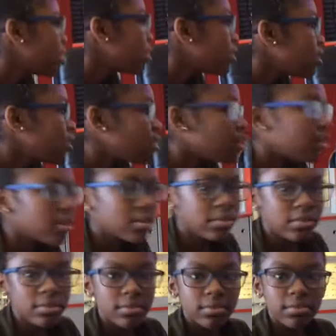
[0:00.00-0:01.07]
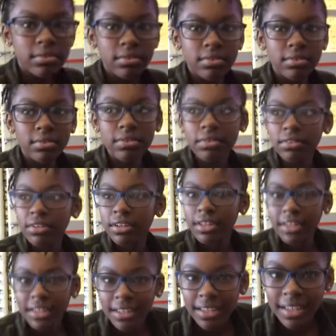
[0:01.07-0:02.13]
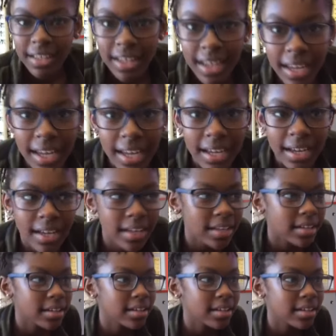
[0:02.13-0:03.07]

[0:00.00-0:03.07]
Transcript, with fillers: camera. Oh. Oh, those are the ones you just